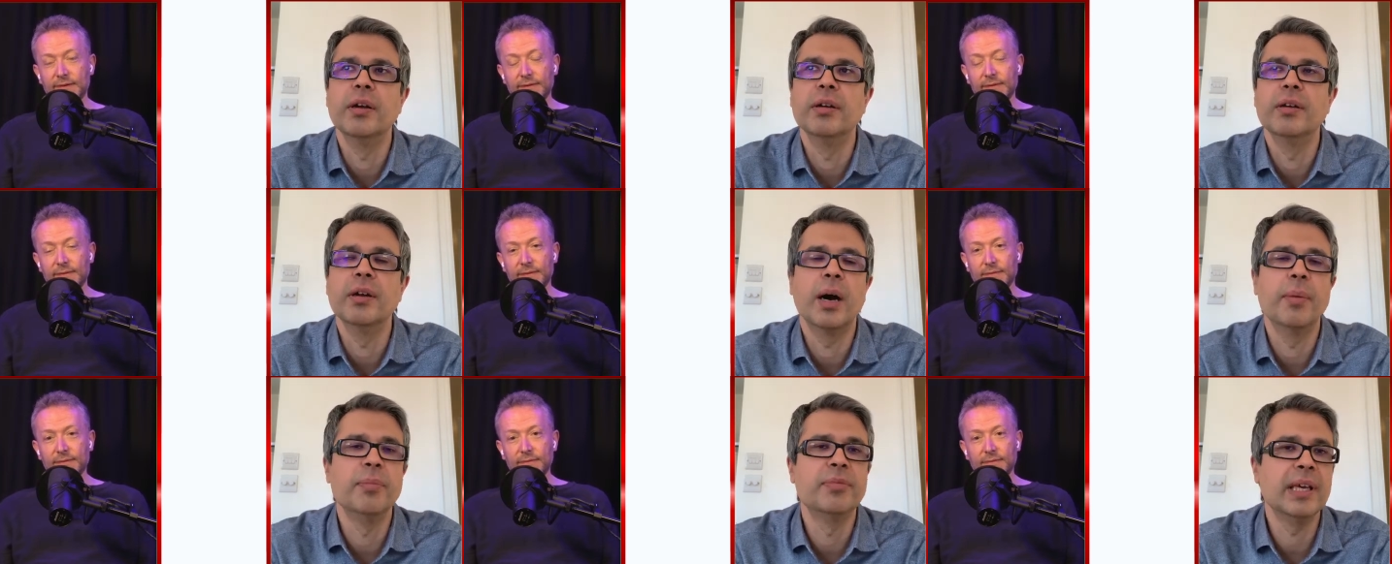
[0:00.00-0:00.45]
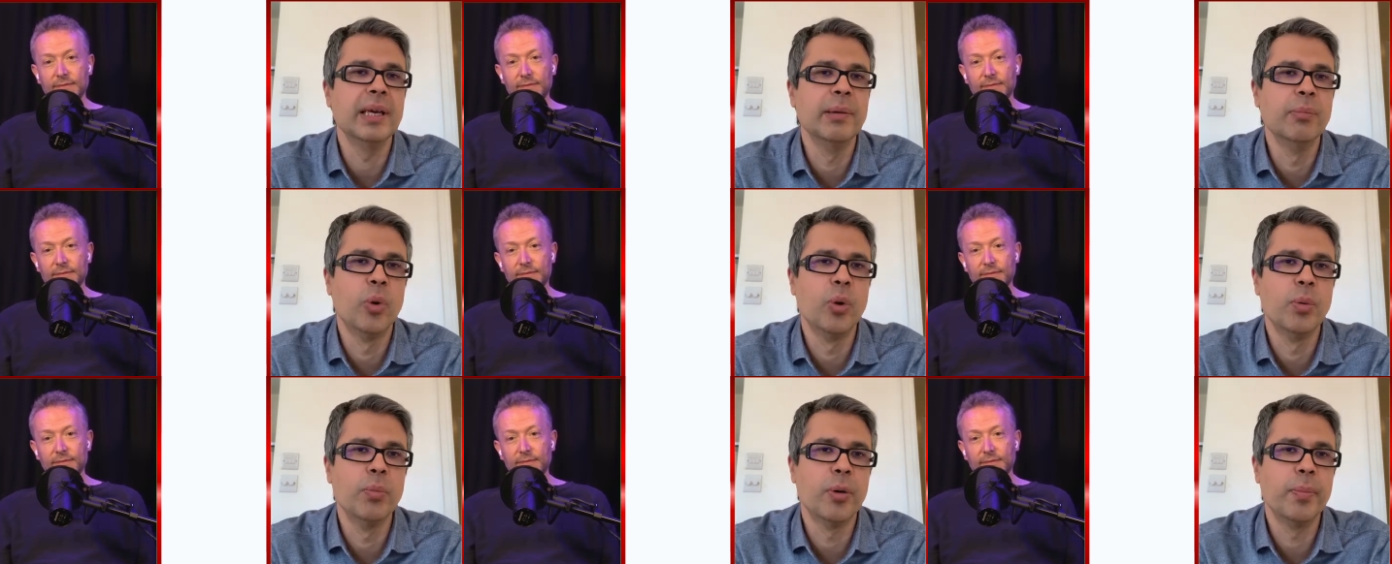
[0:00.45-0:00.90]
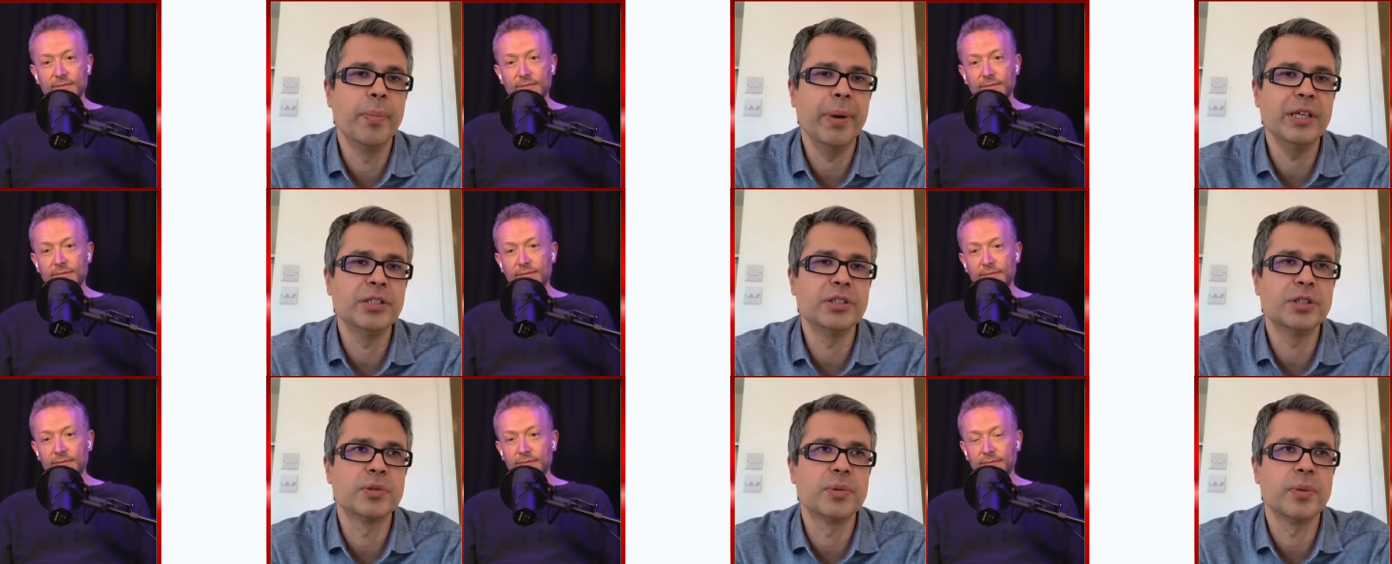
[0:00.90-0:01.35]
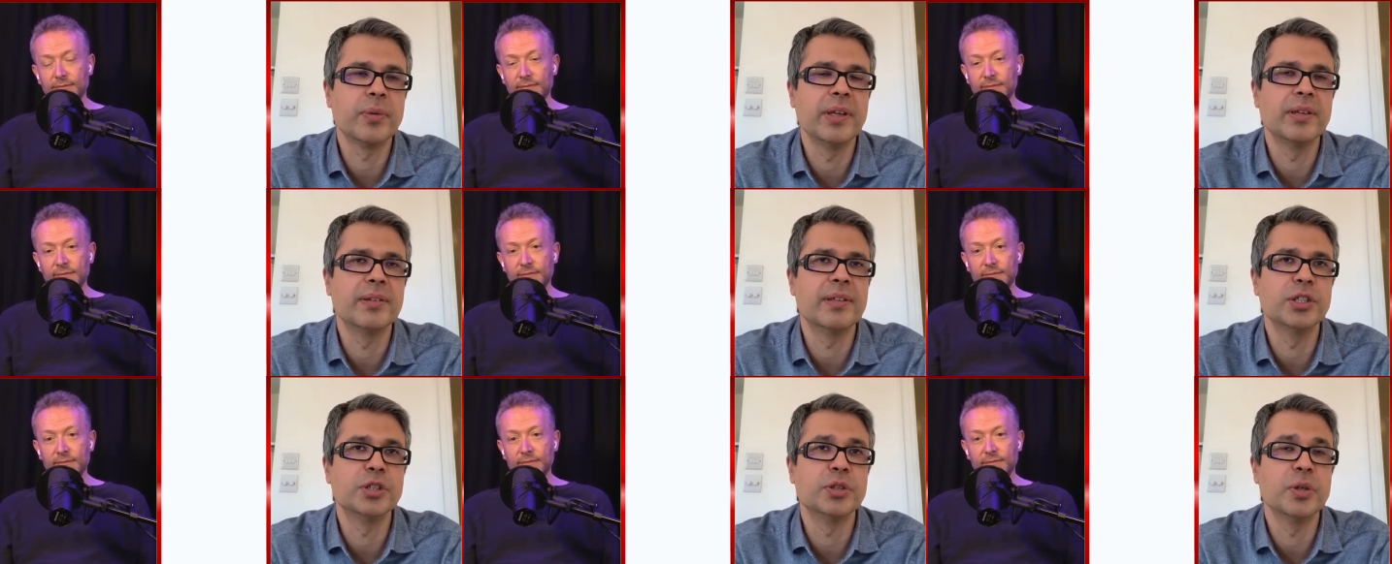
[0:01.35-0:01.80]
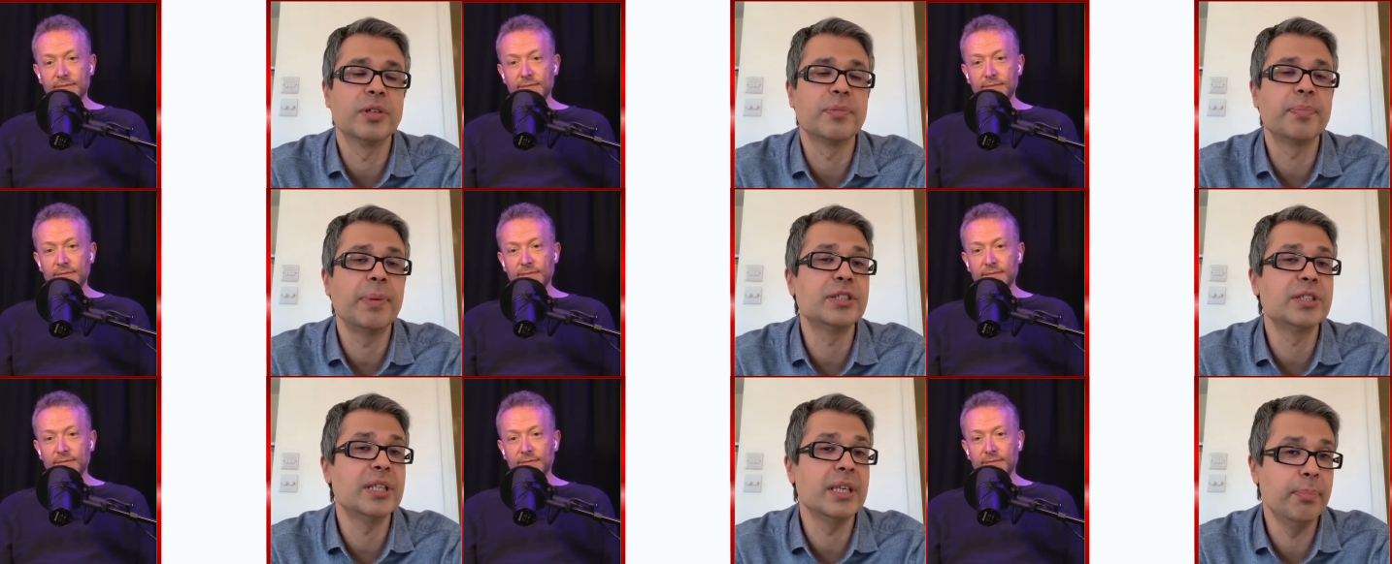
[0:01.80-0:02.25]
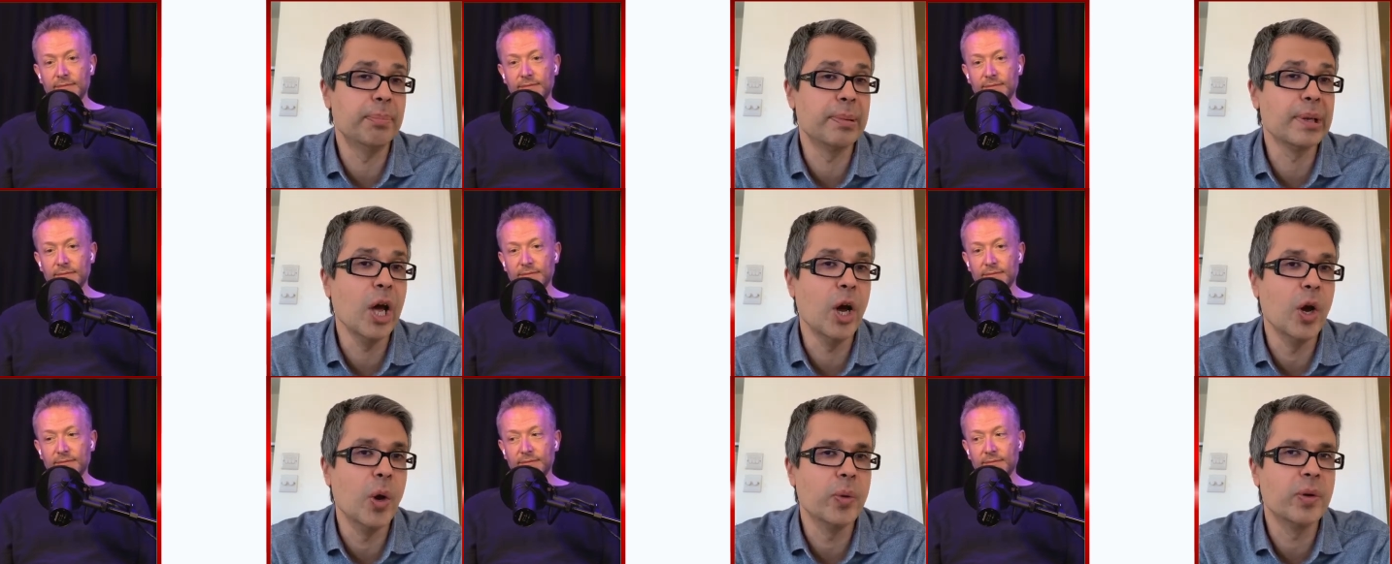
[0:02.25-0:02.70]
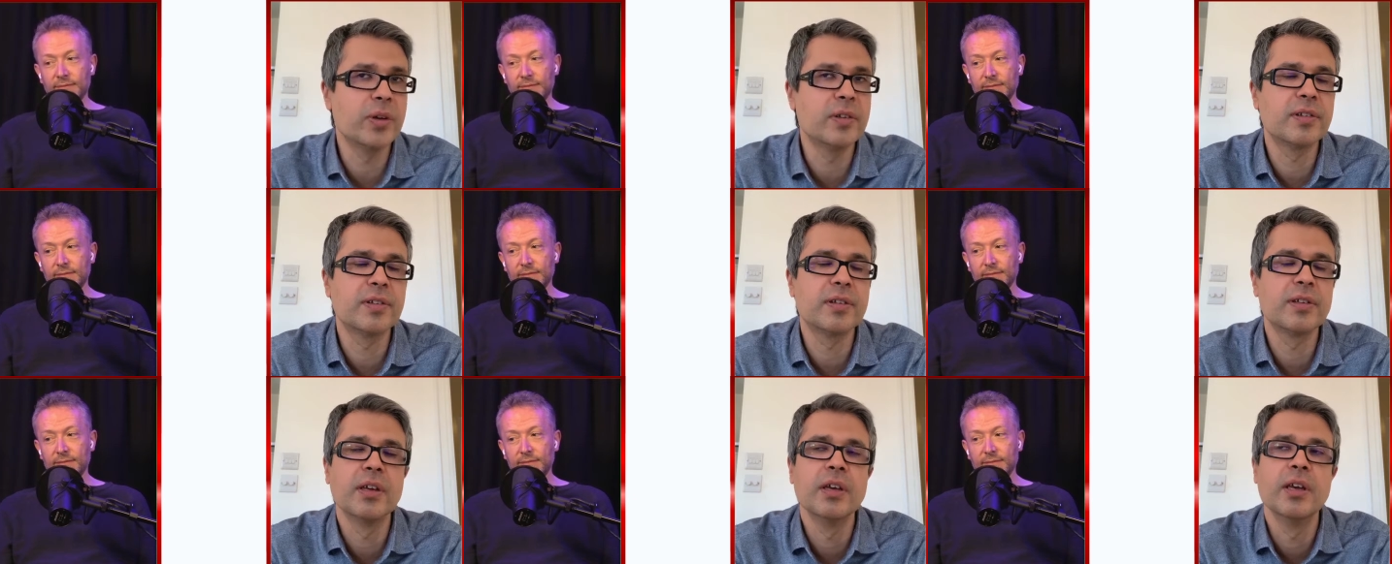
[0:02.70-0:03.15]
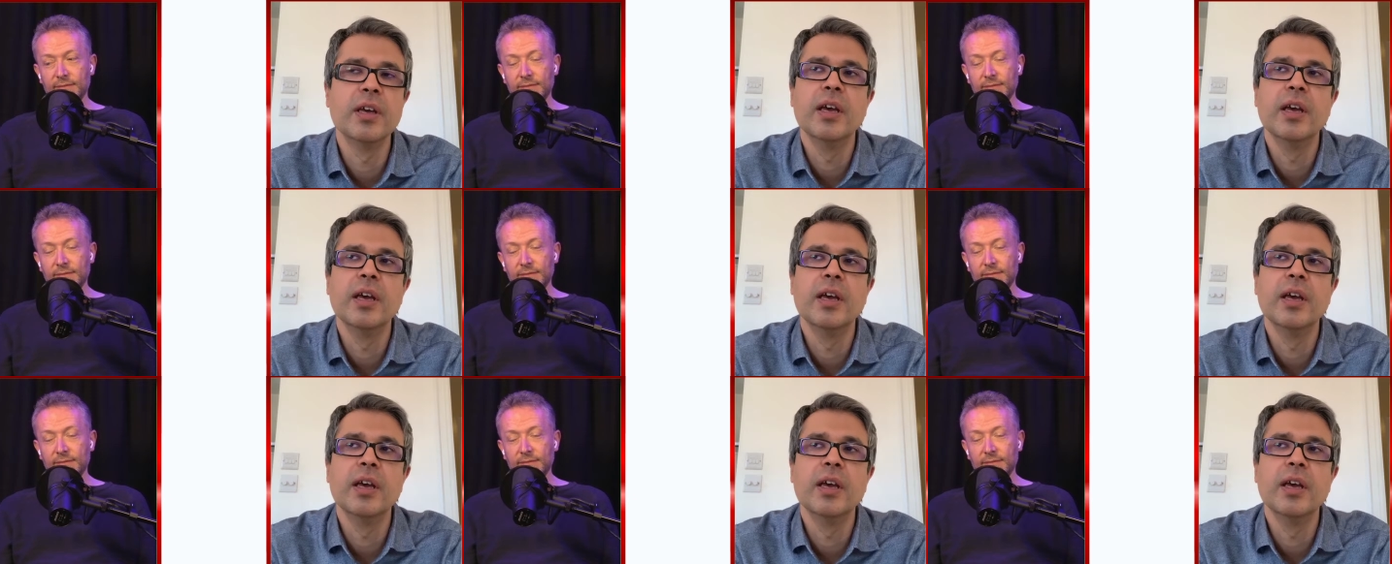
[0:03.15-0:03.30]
Speaker 1: and I'm seeing more and more patients with this issue, especially blokes,